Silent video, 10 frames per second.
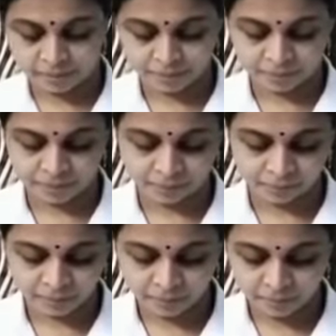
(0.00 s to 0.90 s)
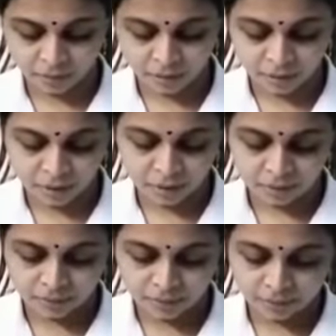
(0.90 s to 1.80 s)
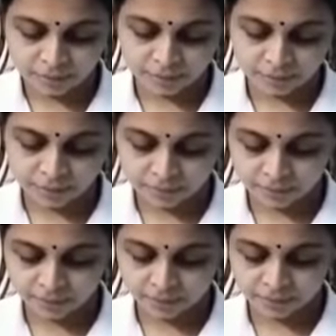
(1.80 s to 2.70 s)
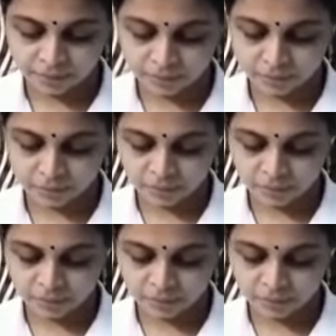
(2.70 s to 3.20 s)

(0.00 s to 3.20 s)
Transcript: Nothing is said.